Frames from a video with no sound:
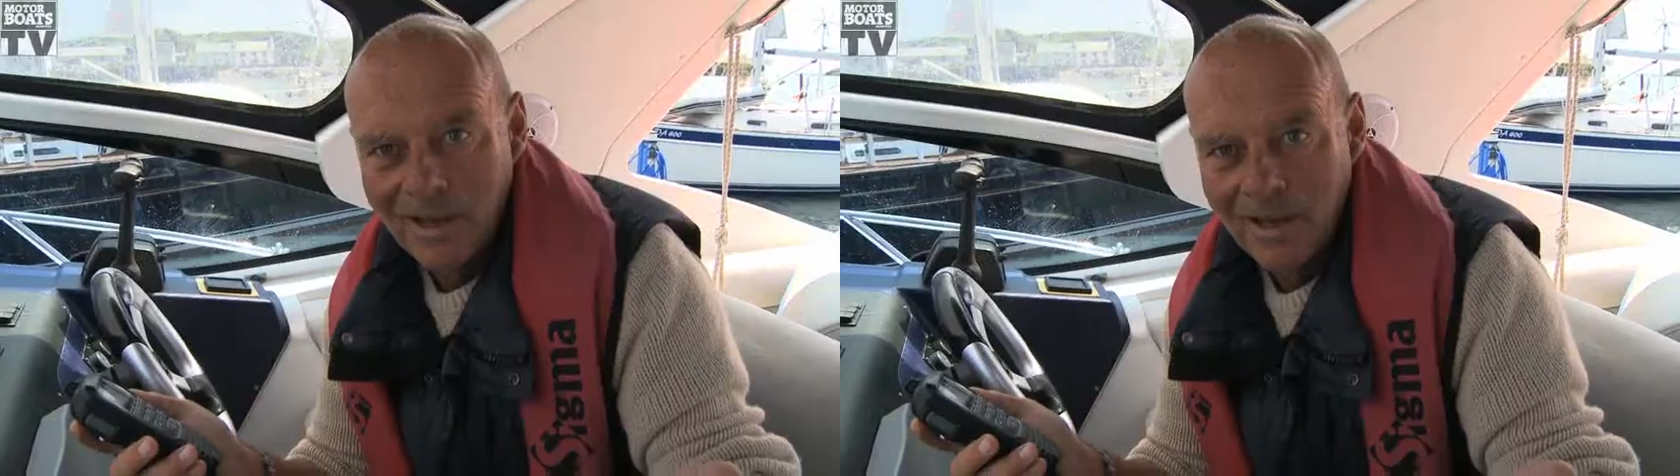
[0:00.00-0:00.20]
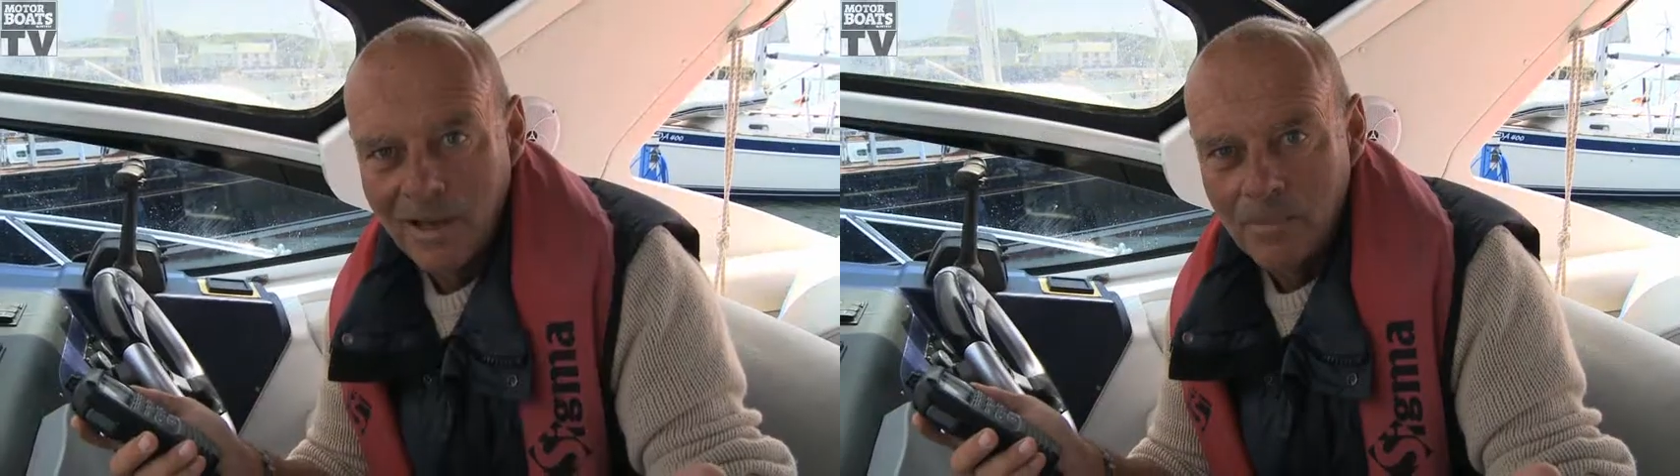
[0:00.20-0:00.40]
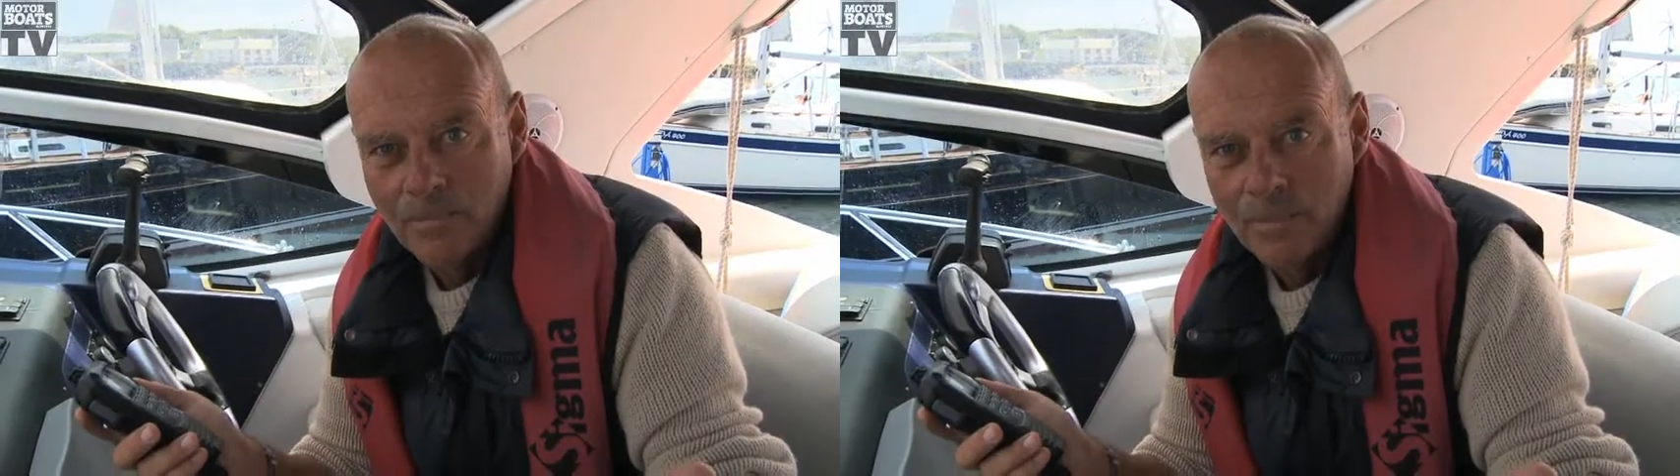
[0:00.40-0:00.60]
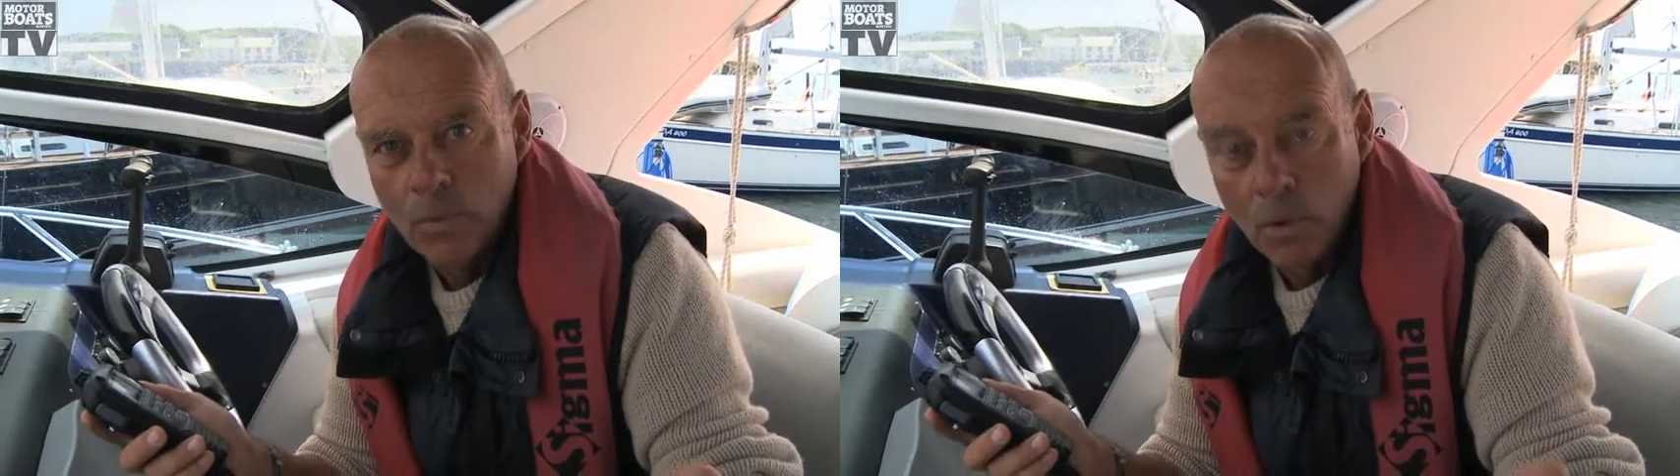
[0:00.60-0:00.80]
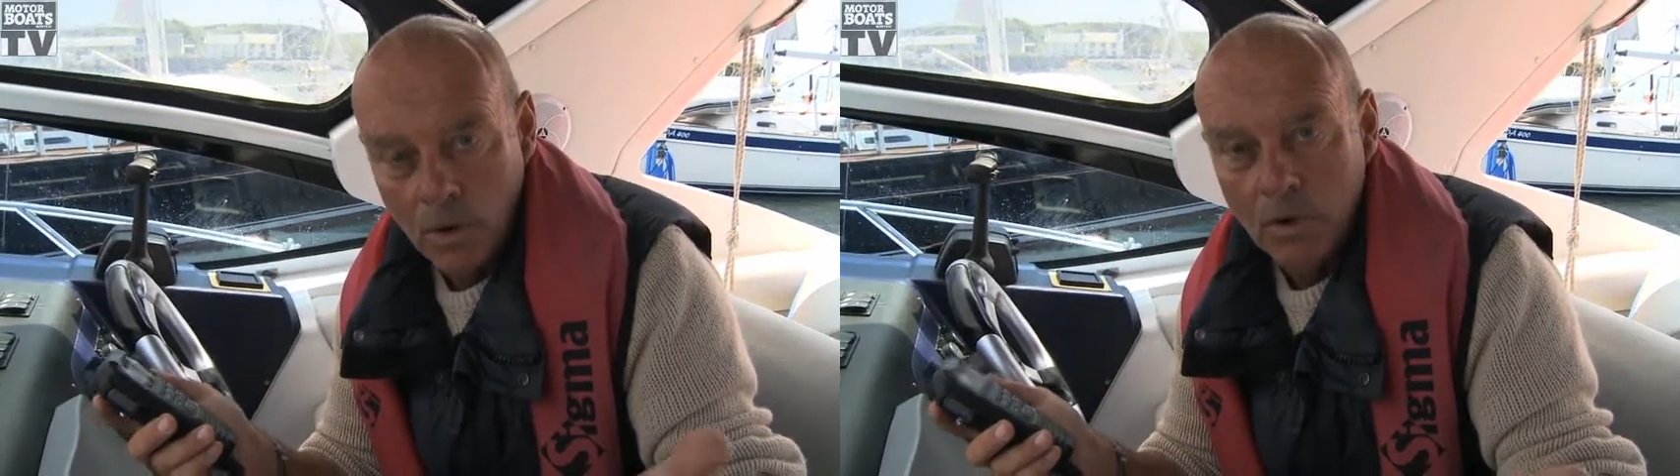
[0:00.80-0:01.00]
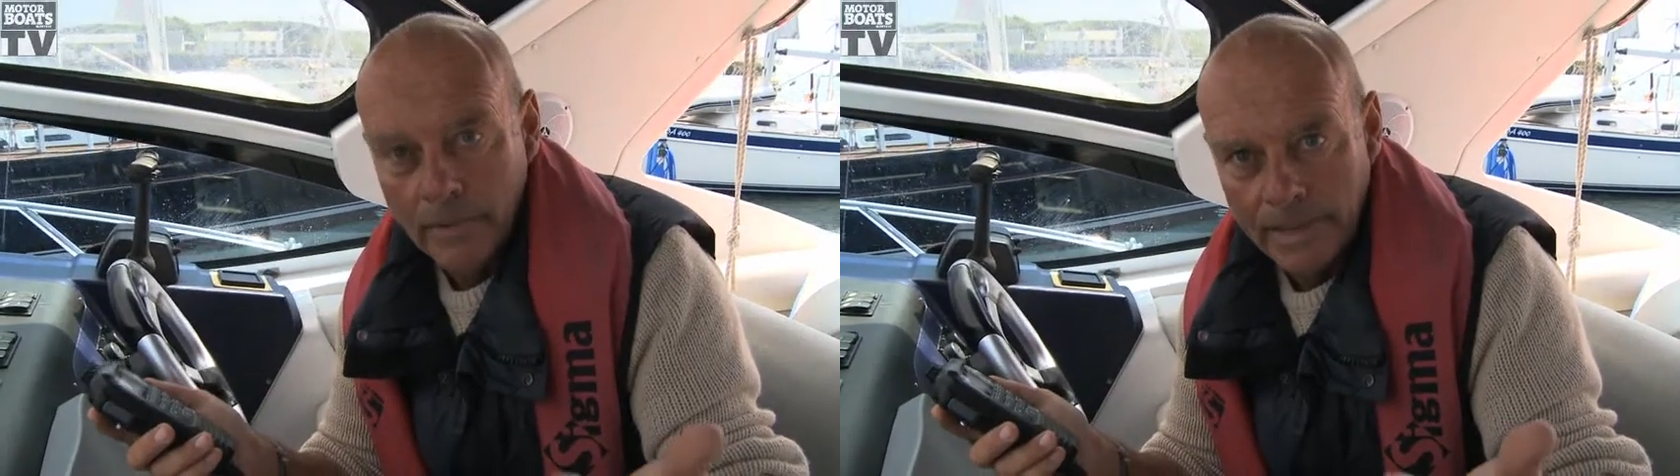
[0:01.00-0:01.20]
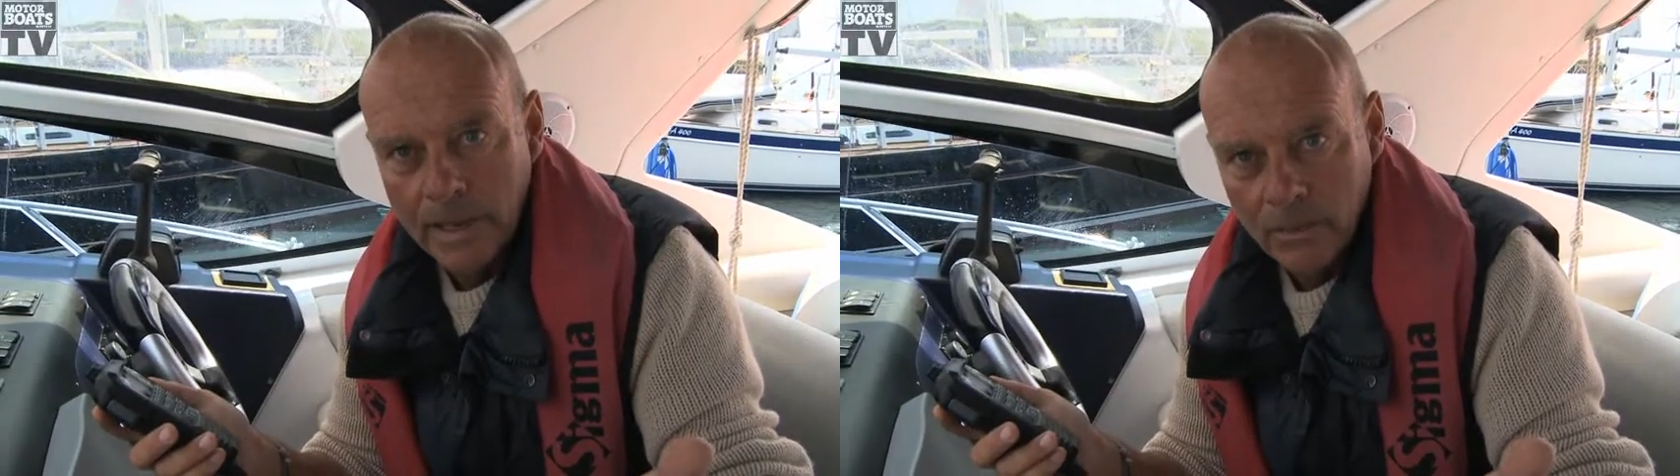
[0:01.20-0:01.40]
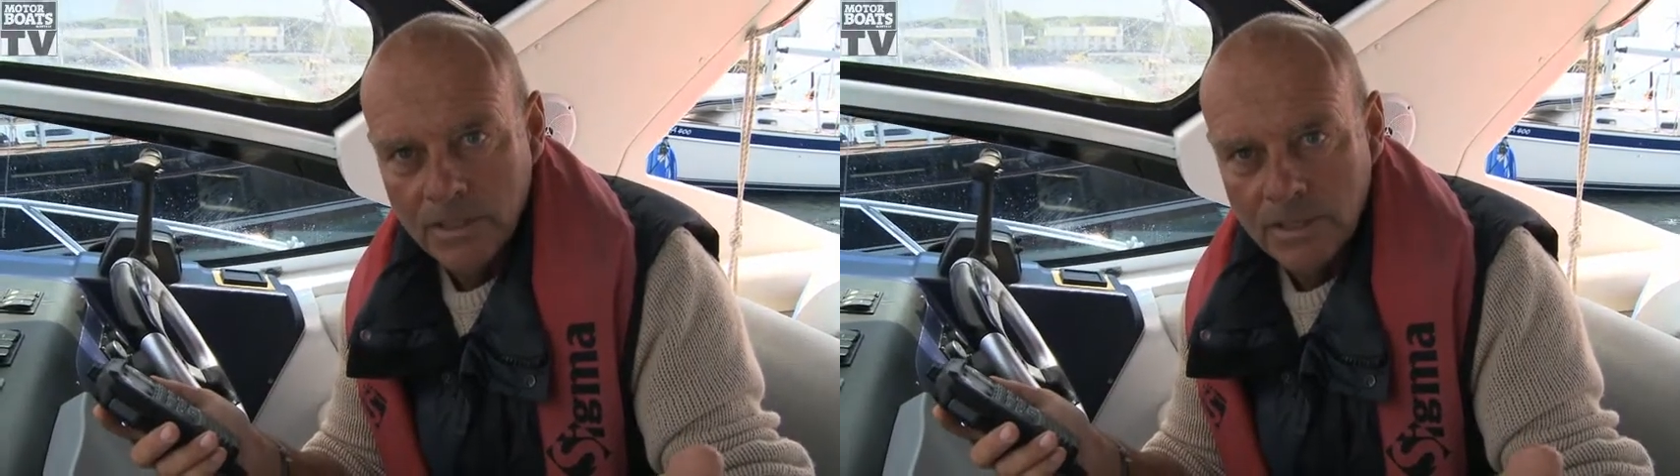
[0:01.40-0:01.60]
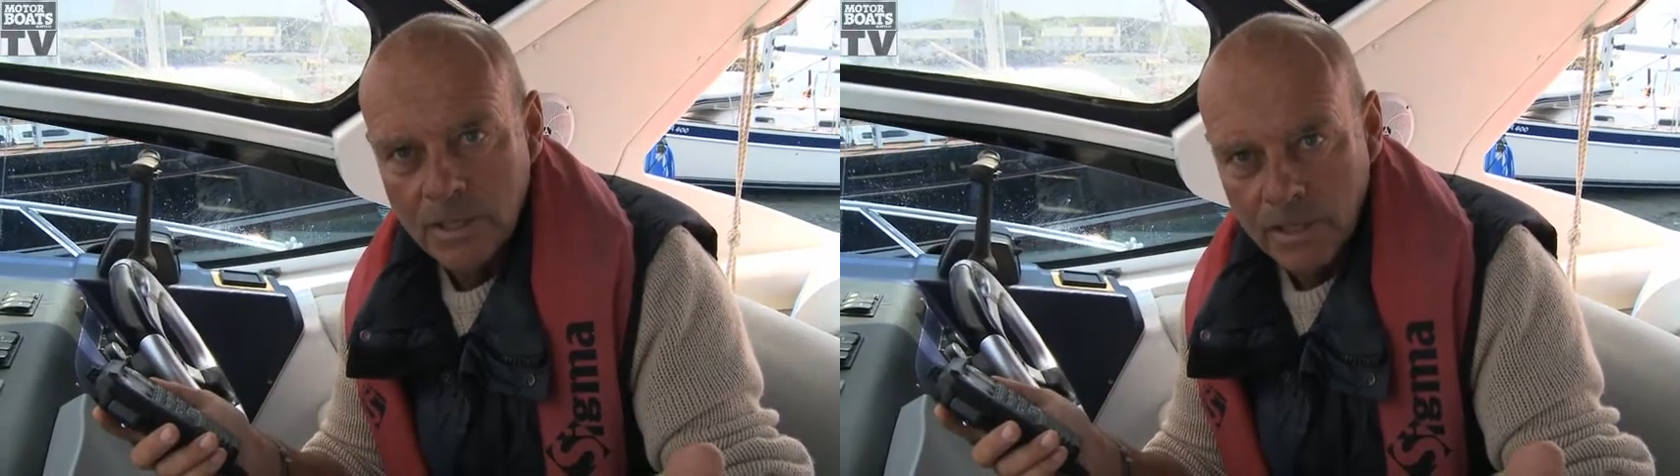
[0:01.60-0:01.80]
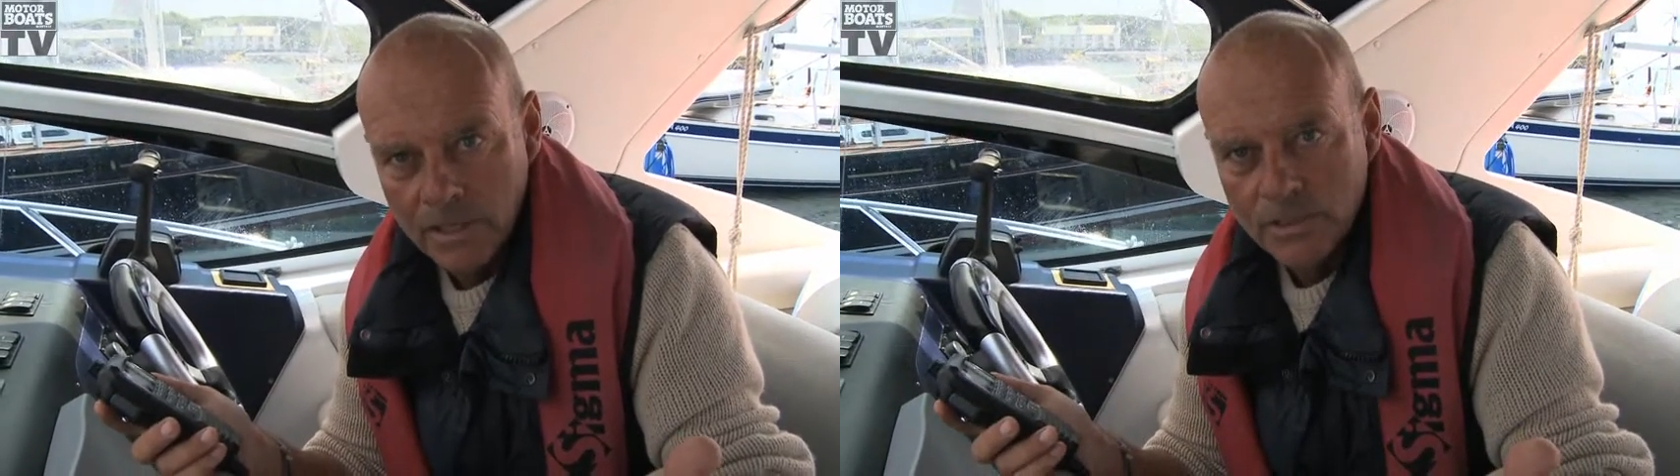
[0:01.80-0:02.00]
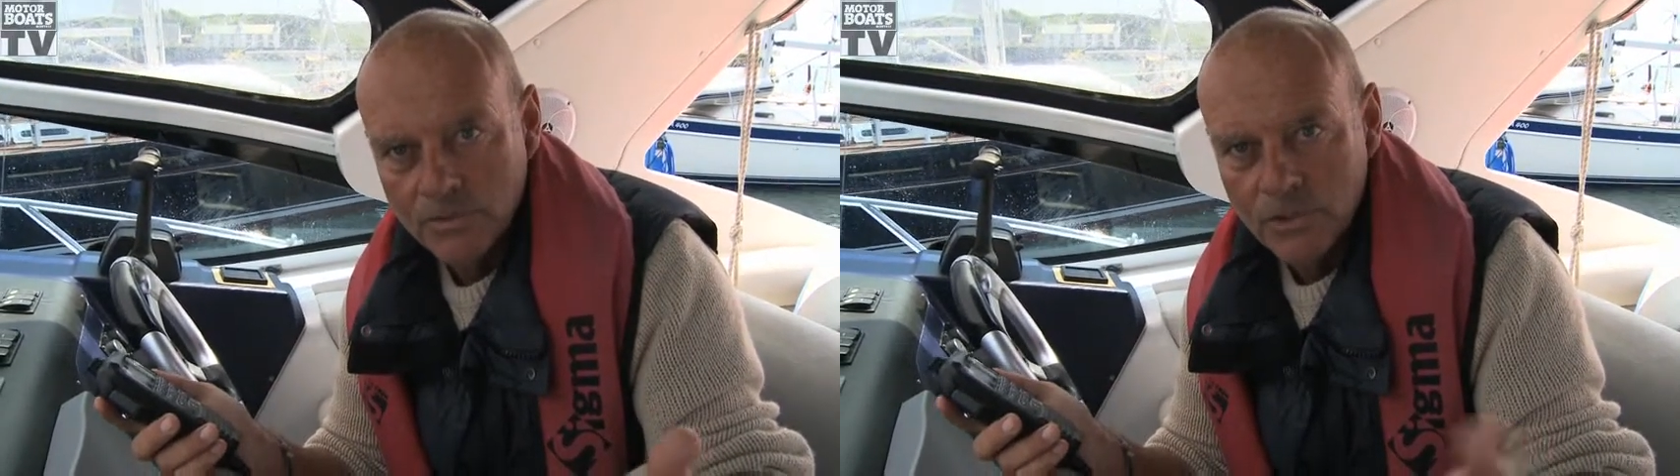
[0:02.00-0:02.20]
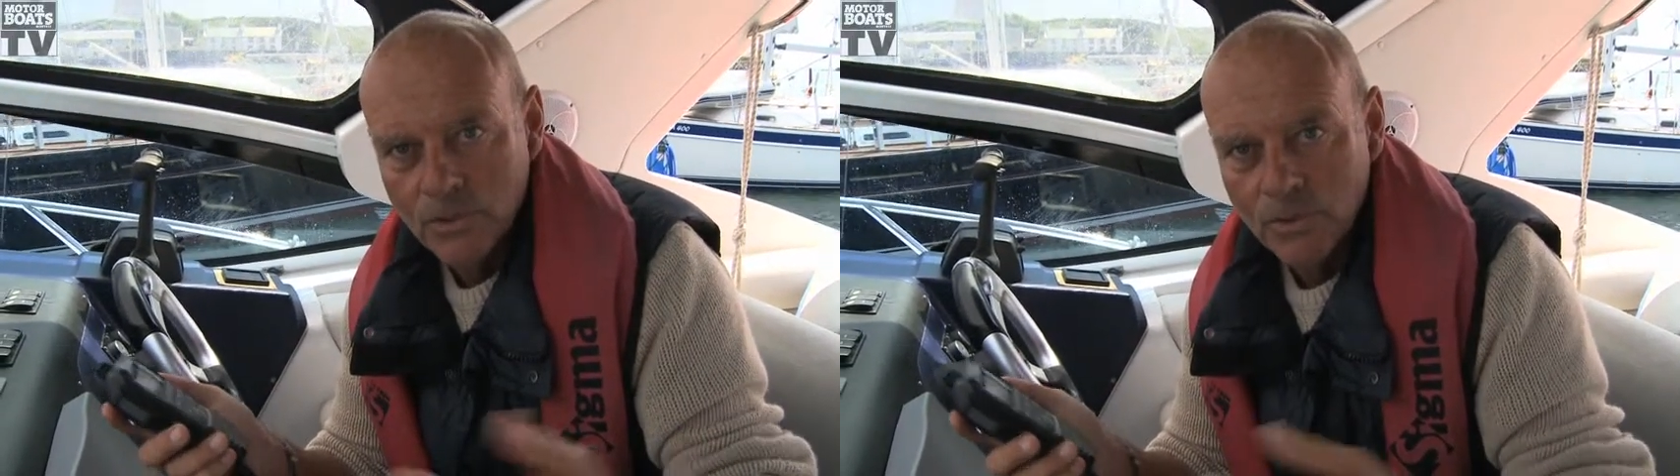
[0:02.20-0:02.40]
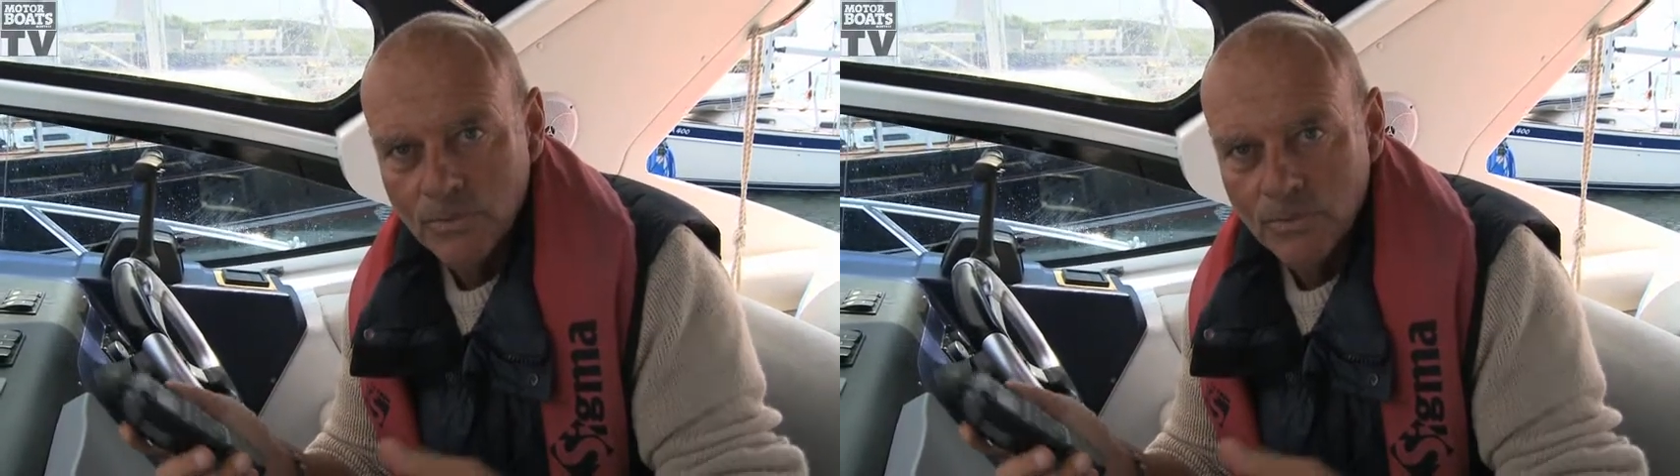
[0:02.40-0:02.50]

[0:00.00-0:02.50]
Um, we're not going anywhere today, that's for sure.